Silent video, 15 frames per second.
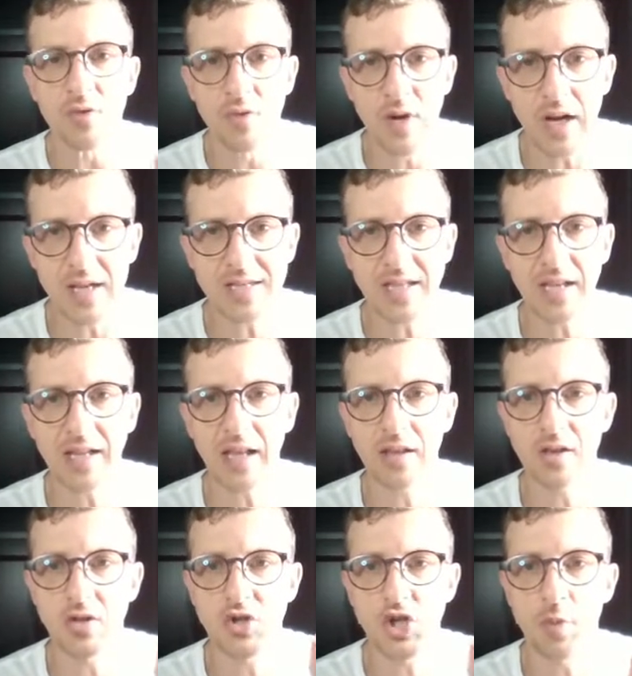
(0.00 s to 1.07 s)
Real estate
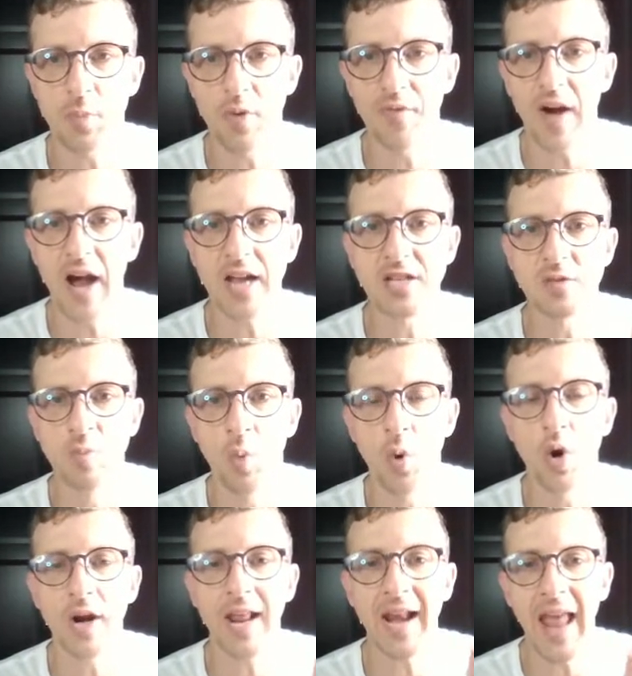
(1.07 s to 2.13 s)
industry provides
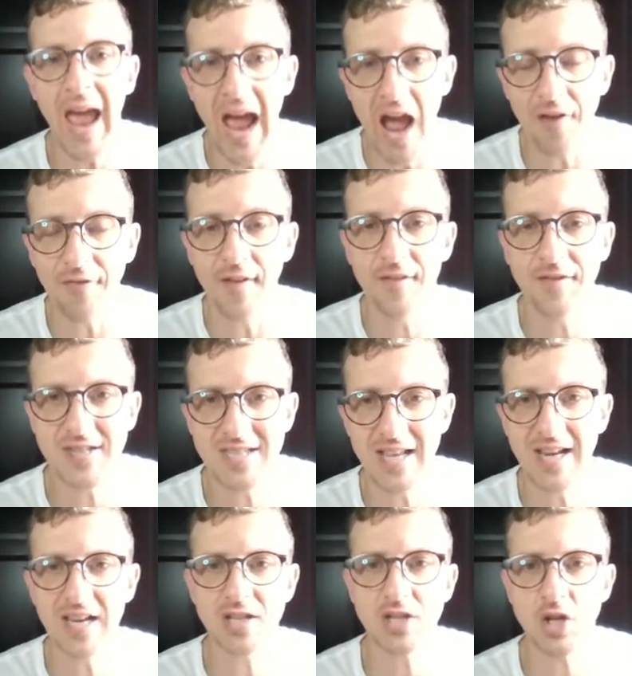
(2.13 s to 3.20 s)
more than half of
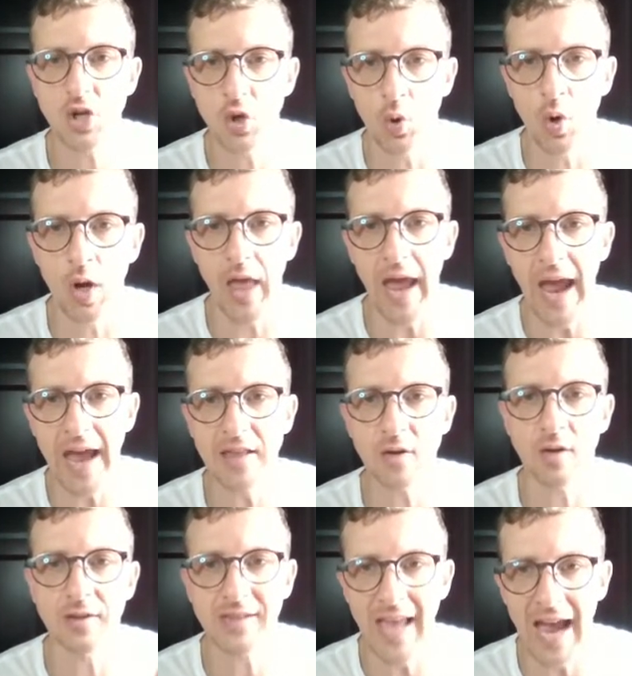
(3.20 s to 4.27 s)
cities' total
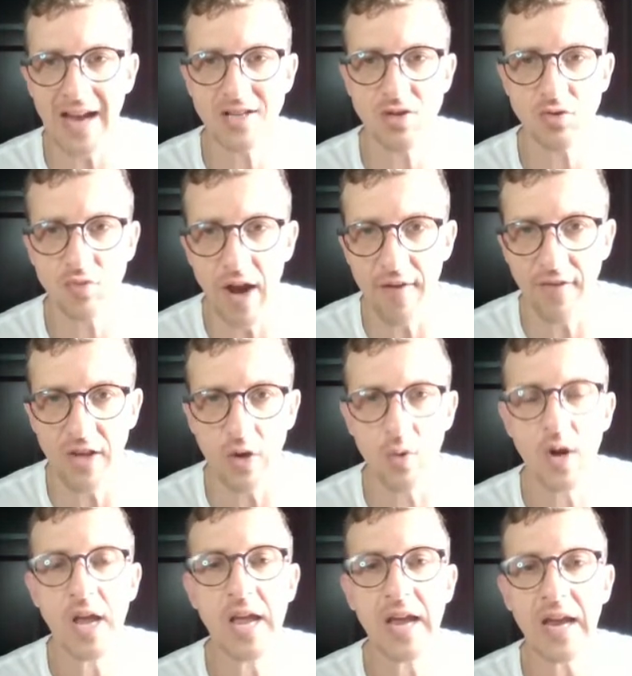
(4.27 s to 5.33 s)
annual tax
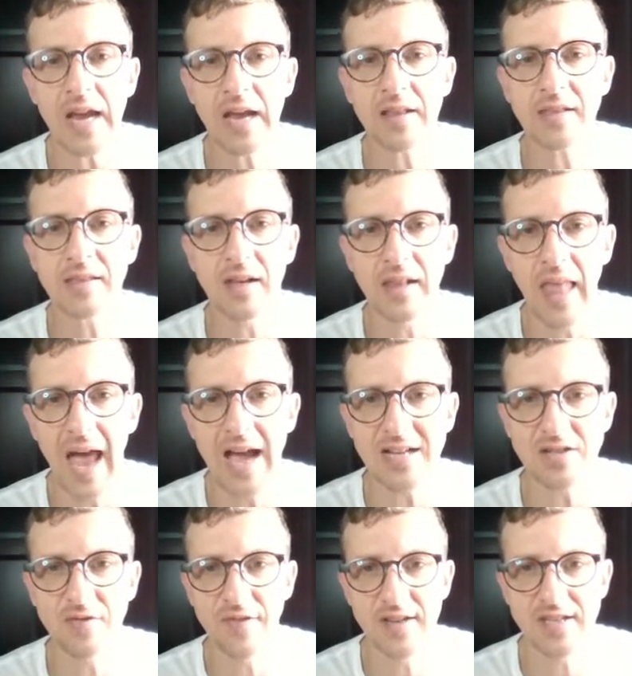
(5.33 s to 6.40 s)
revenue in the
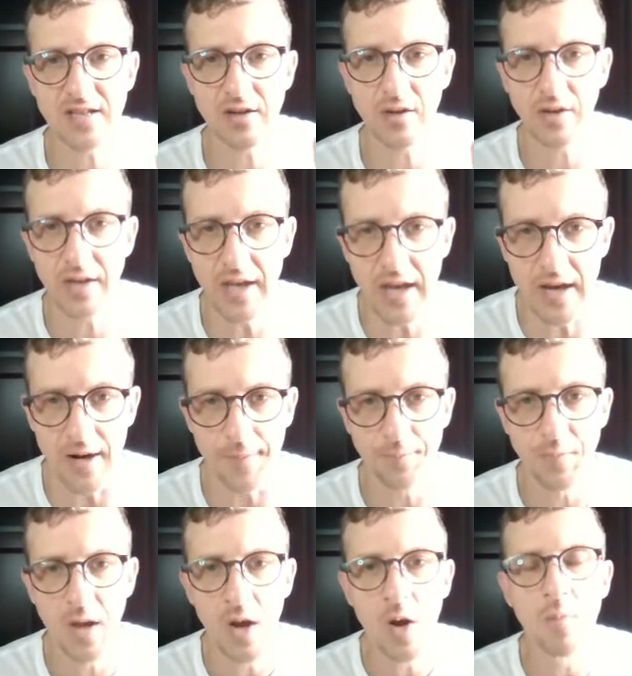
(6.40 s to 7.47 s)
last fiscal year,
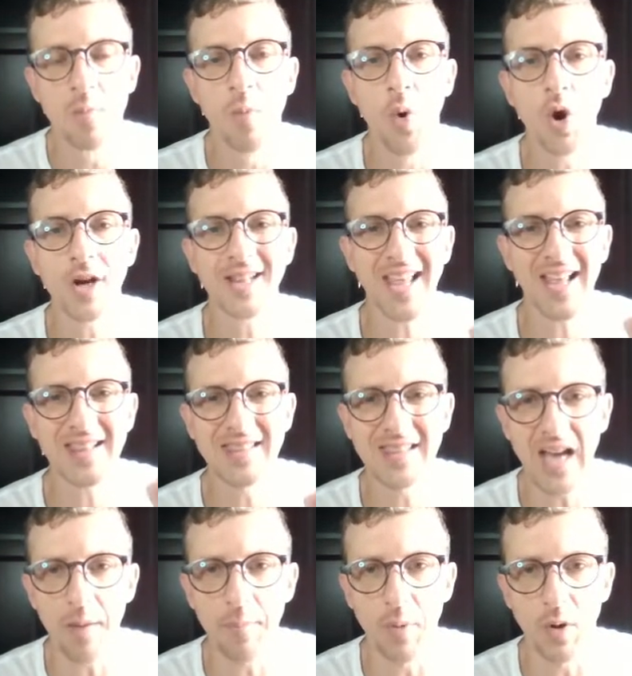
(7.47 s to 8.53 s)
more than
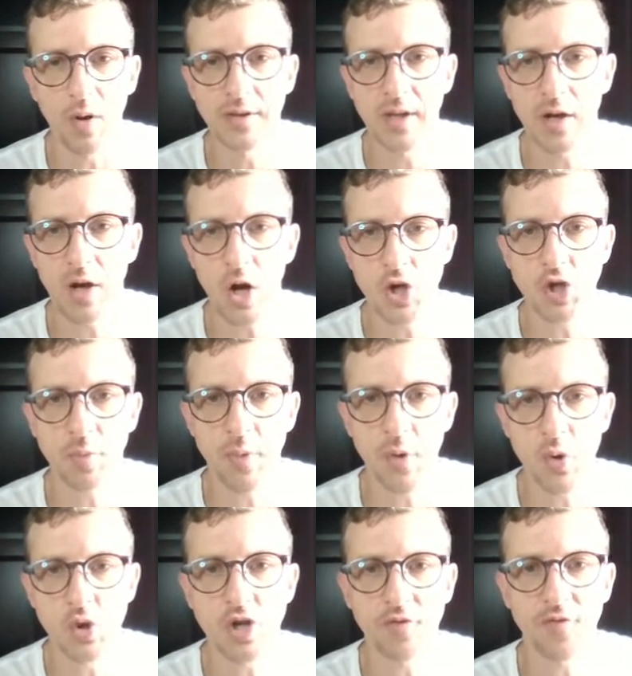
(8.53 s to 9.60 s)
double the
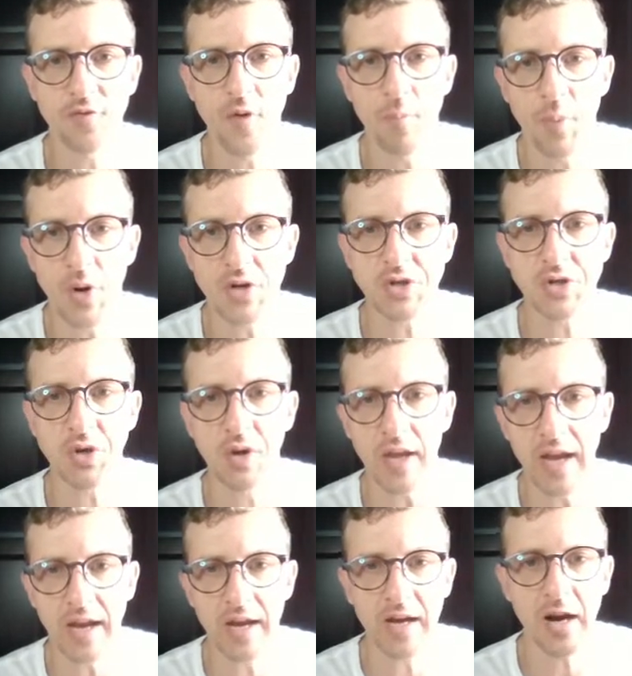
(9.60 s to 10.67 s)
contribution from personal
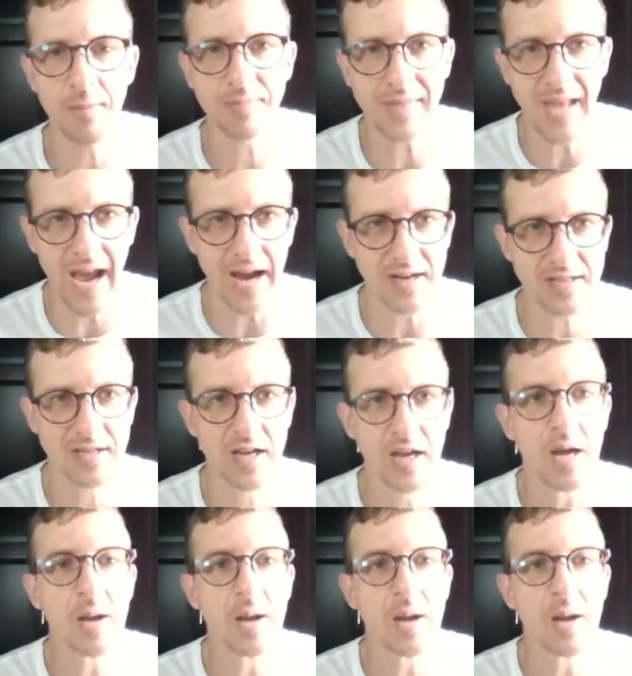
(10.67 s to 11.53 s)
income tax.